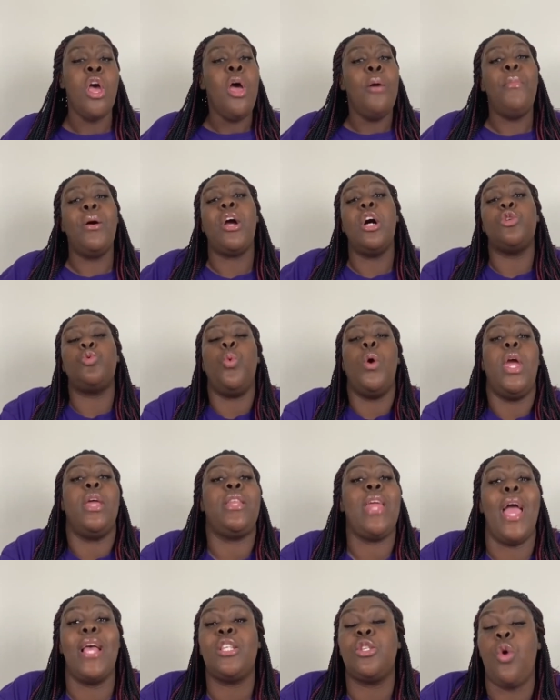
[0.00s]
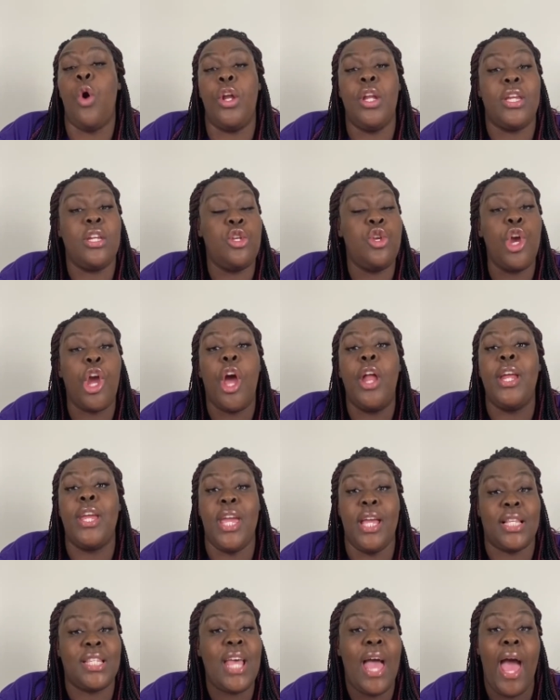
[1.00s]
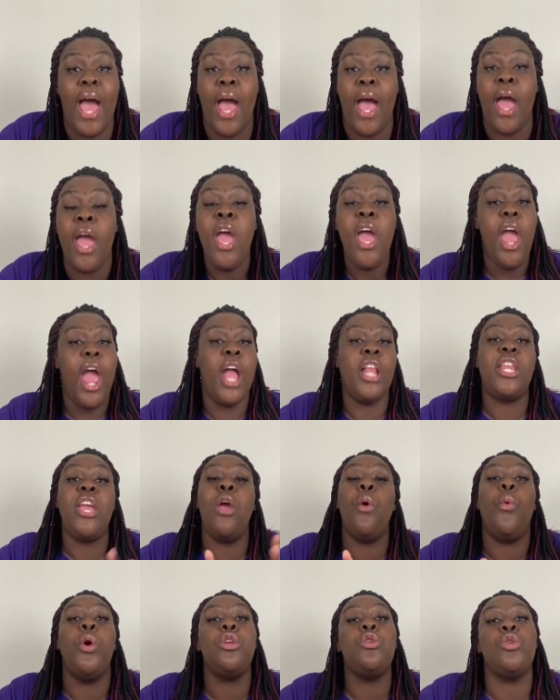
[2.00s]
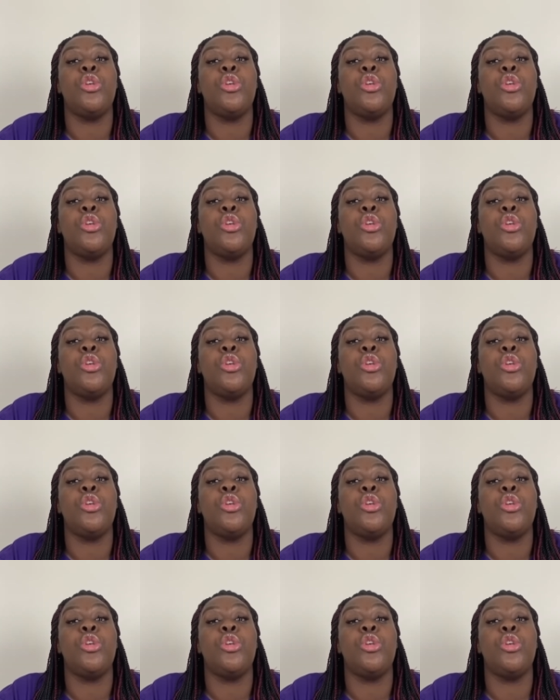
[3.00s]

because you're going to get tired. And then when you